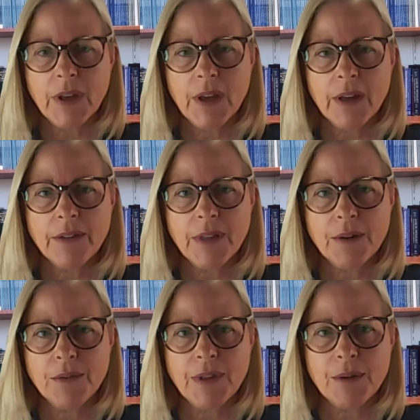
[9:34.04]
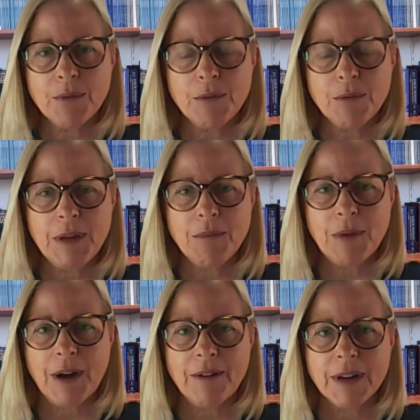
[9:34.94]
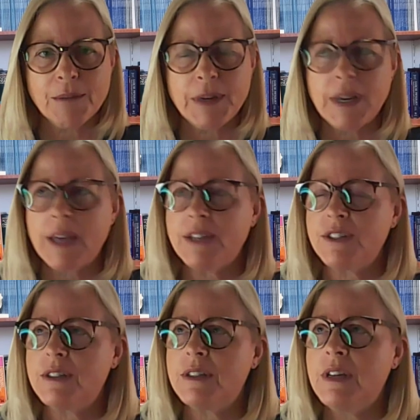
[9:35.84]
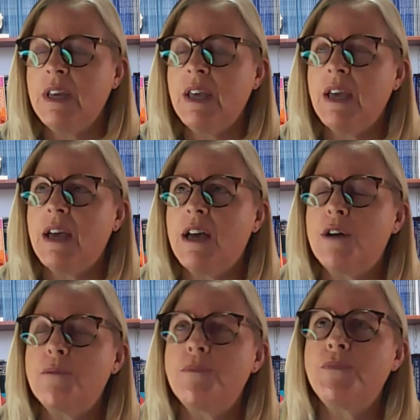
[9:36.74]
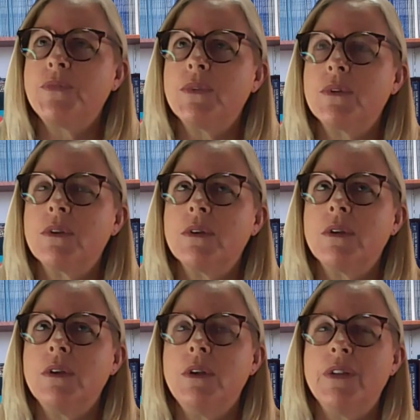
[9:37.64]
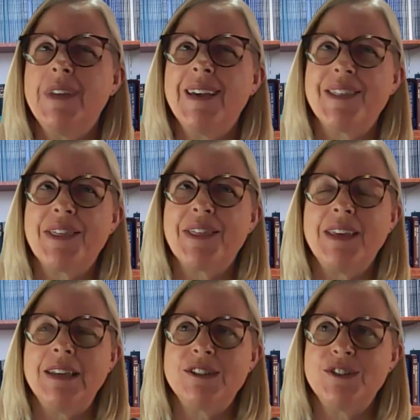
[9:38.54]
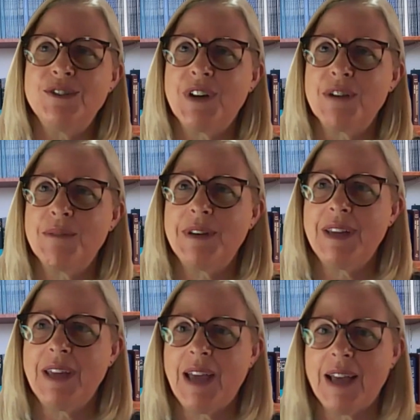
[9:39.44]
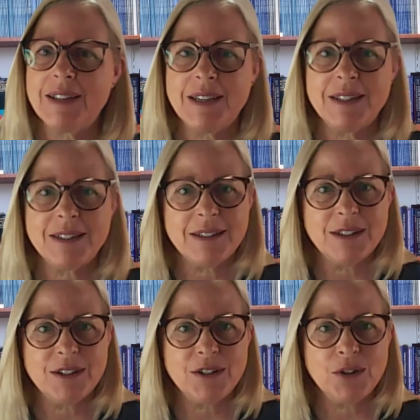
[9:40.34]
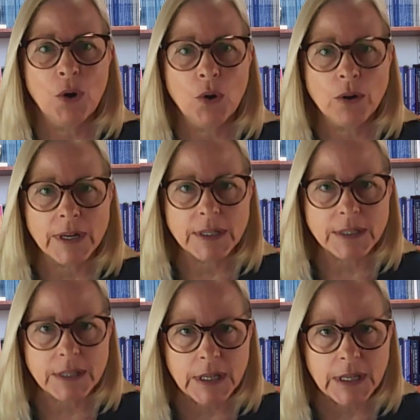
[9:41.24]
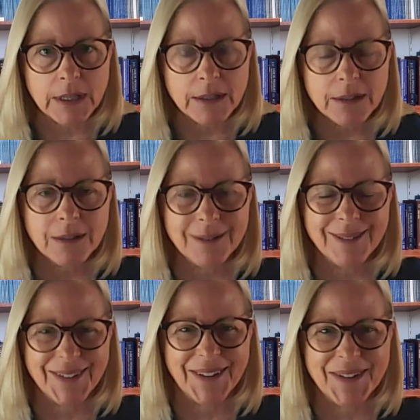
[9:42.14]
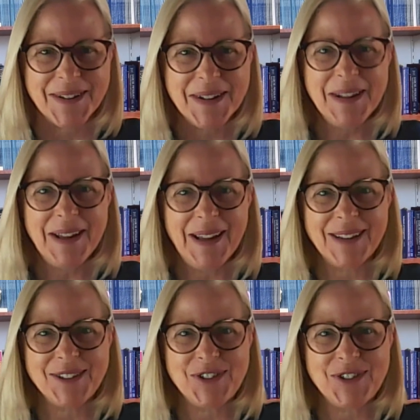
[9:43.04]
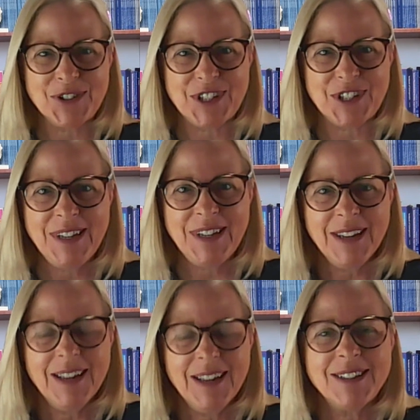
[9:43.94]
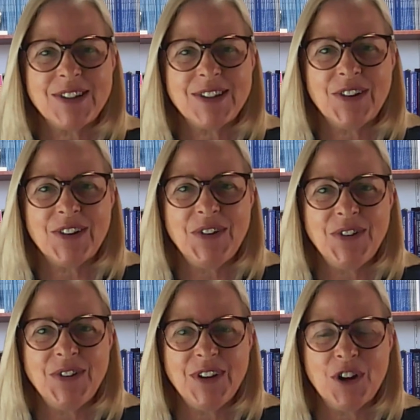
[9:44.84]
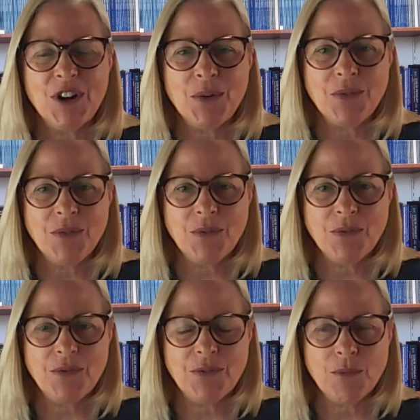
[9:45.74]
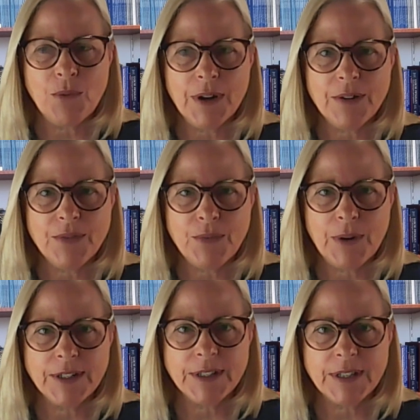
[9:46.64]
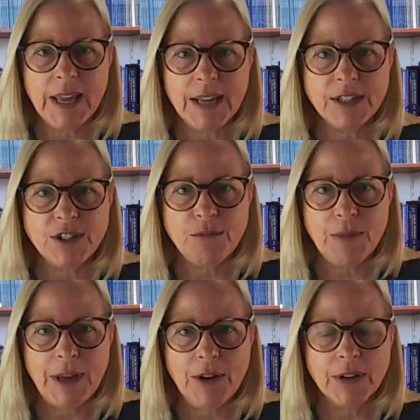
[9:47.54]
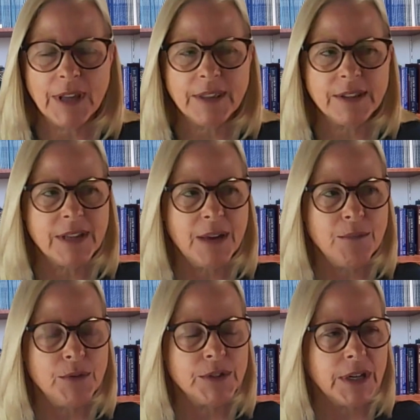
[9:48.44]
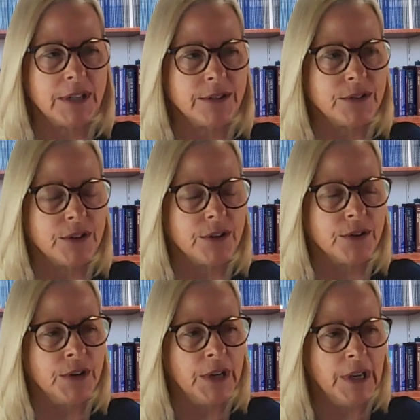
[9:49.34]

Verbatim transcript: Yeah, that, that would be my recommendation. Um, you know, the other thing is too, vitamin D assays are notoriously mm. uh, dodgy. Mm. So, you know, from one, one to the next, you may not get the same result. So